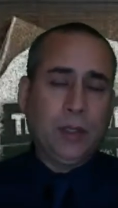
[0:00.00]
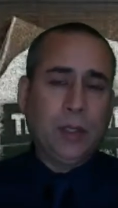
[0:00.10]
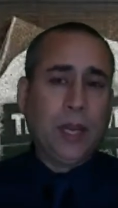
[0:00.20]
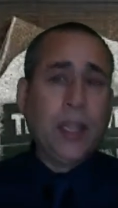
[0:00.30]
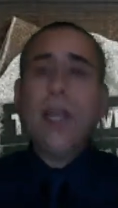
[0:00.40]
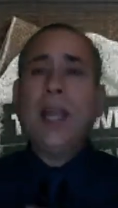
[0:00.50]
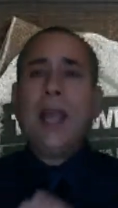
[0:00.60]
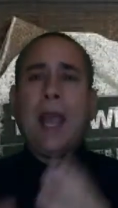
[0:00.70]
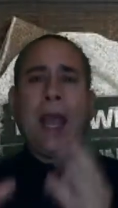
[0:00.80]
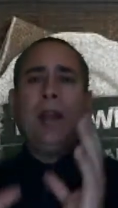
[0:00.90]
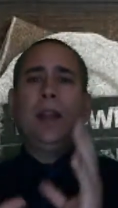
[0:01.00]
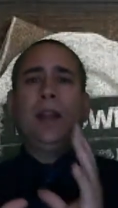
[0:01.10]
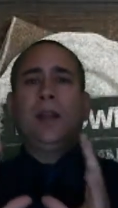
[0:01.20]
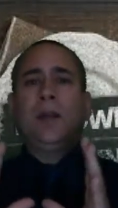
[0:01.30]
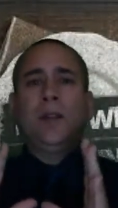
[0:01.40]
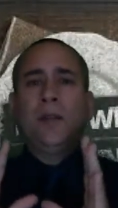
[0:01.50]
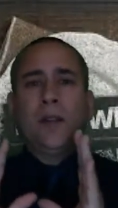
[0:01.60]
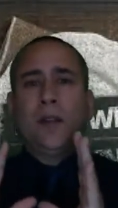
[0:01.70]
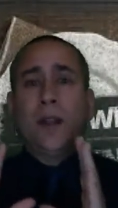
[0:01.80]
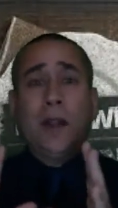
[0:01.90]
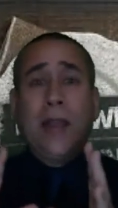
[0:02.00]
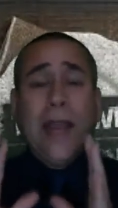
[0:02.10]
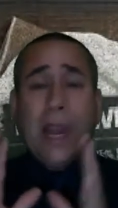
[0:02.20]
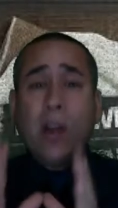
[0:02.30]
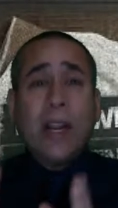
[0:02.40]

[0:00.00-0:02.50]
Okay, and here